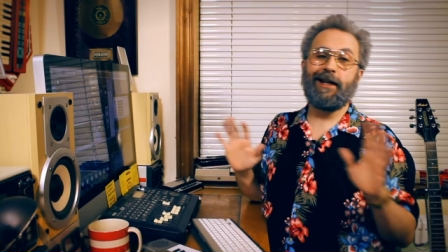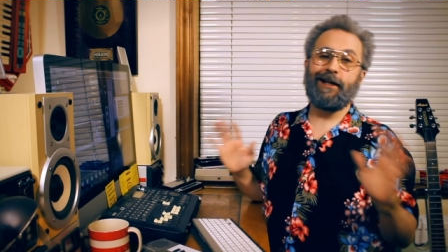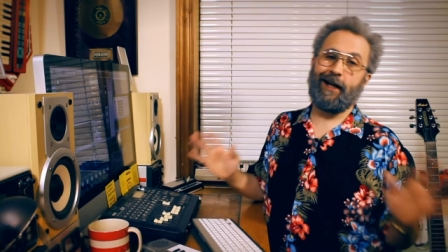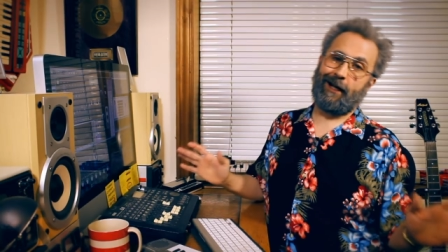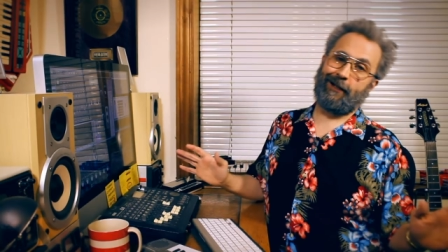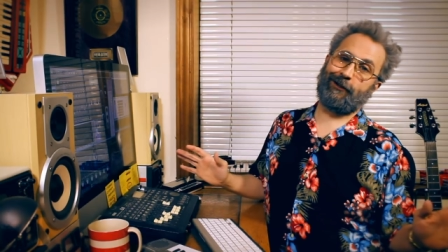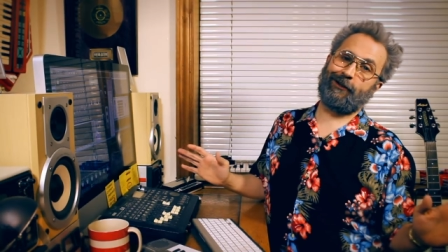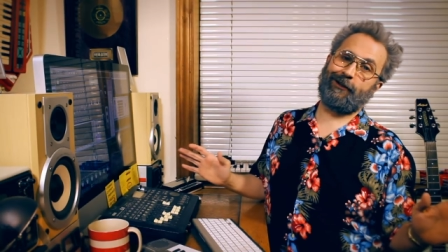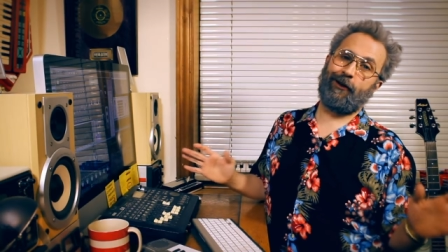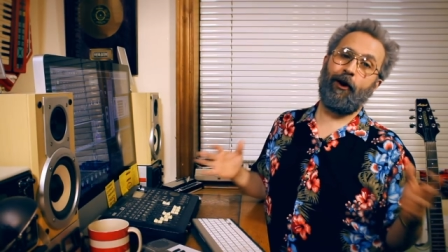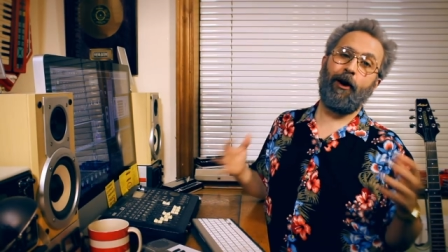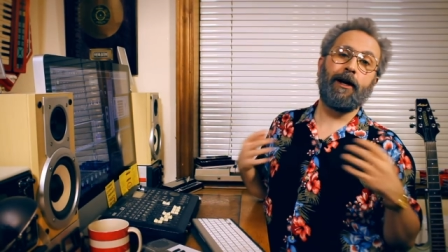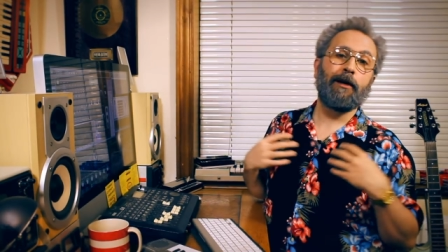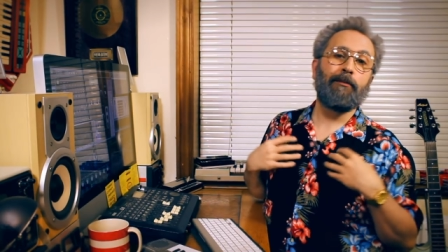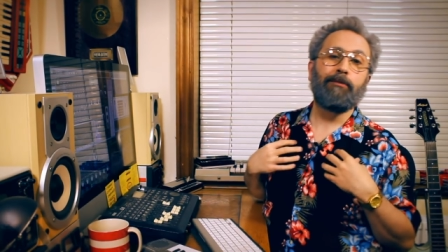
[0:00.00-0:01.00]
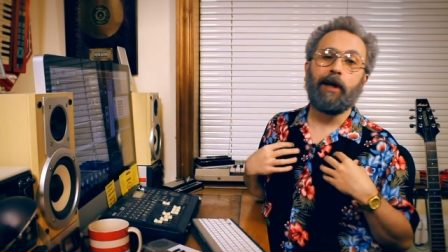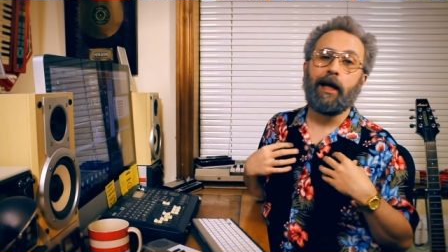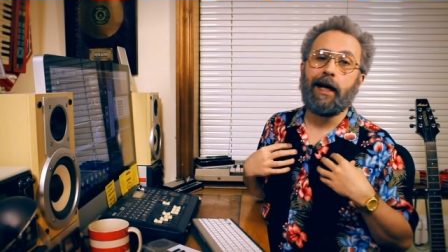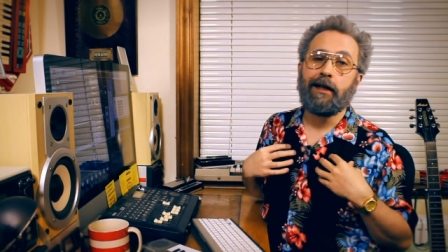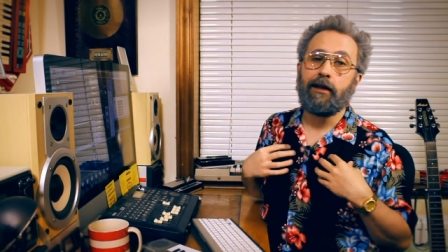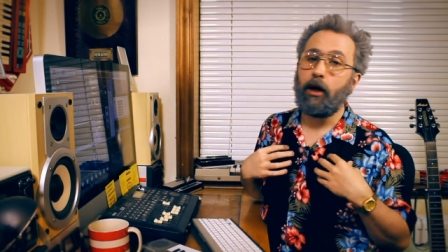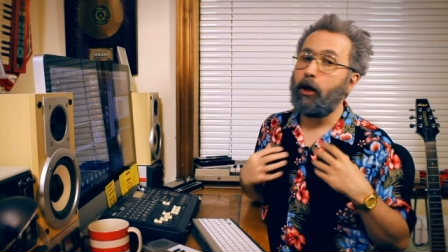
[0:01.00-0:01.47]
yes, I
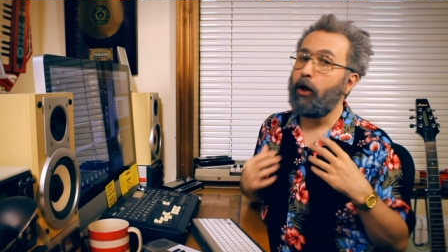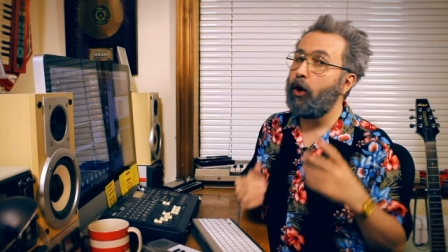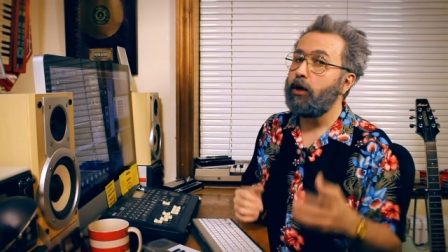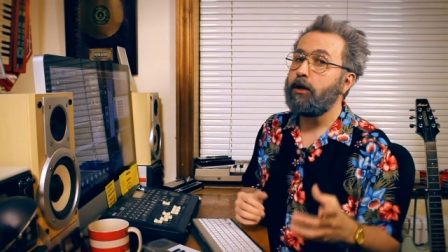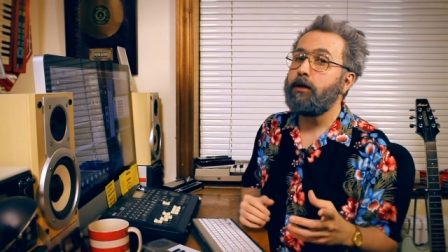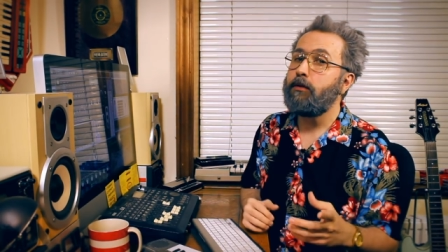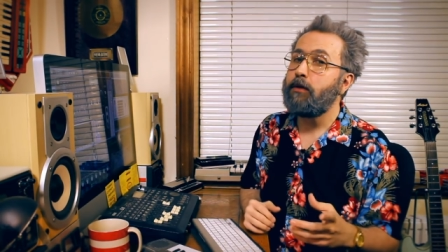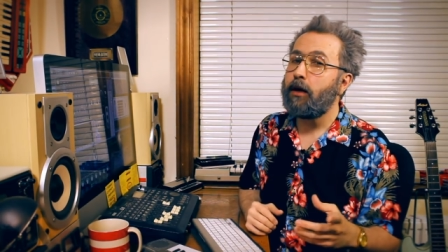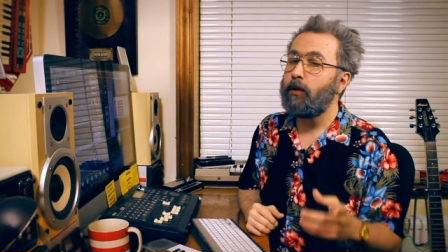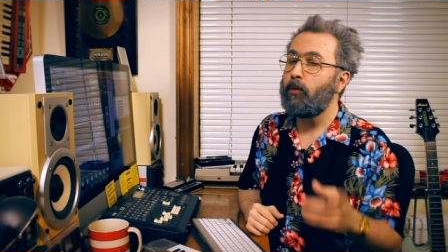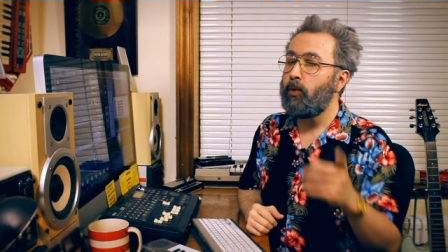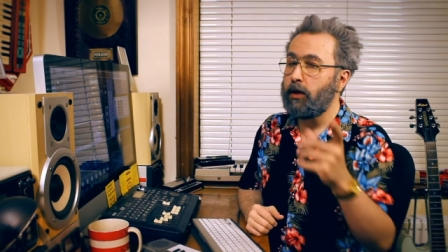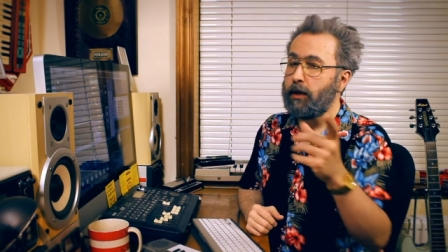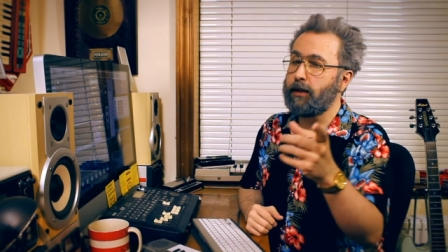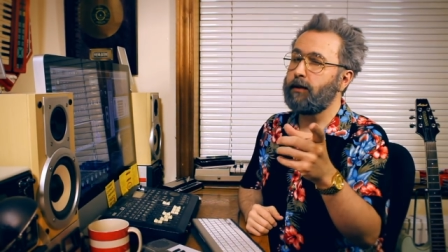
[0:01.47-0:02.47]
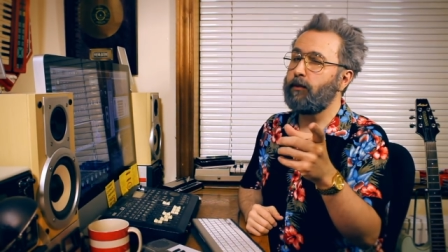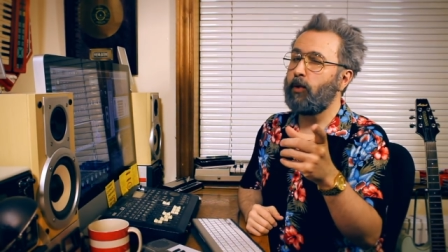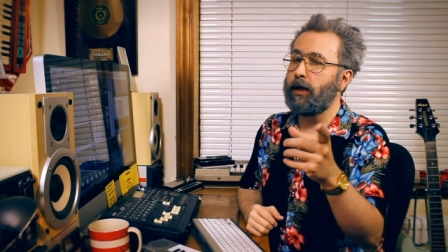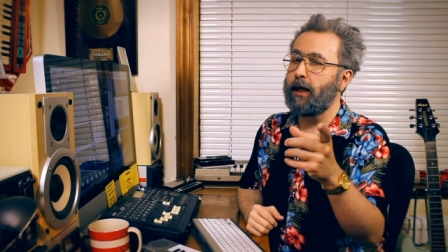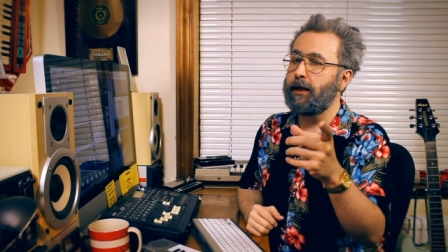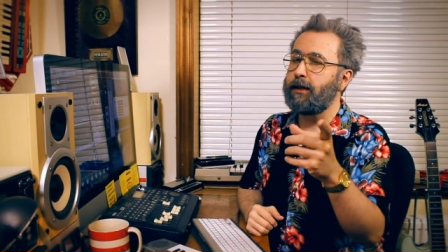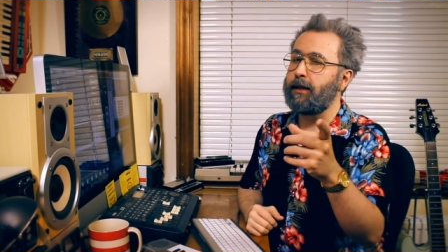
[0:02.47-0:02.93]
complain that a lot of you young woodies and
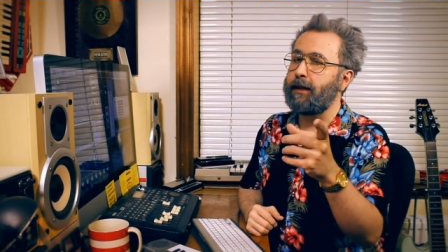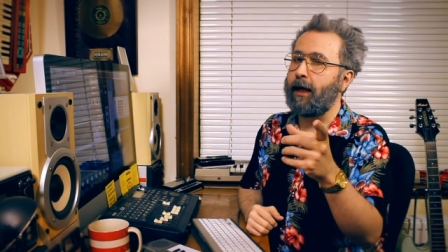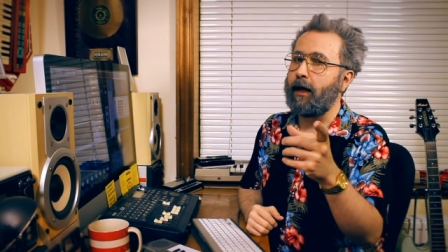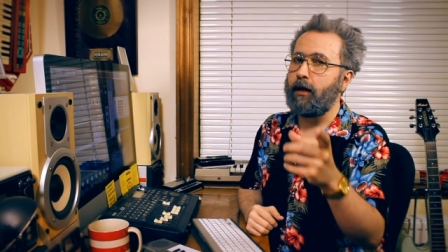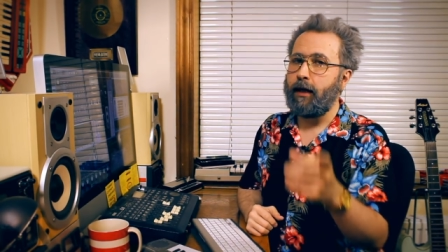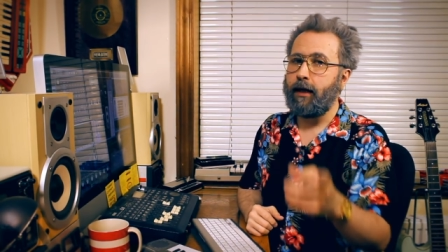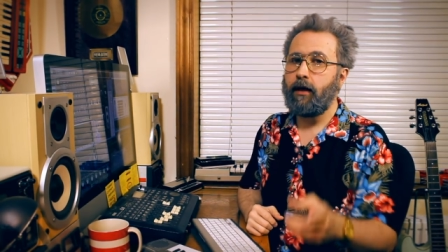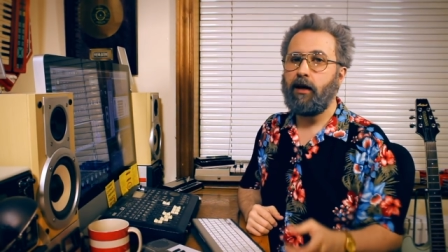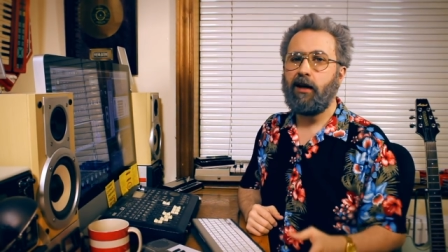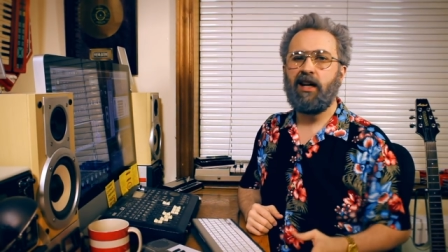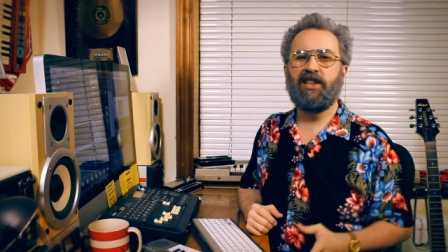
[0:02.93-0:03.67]
woodesses out there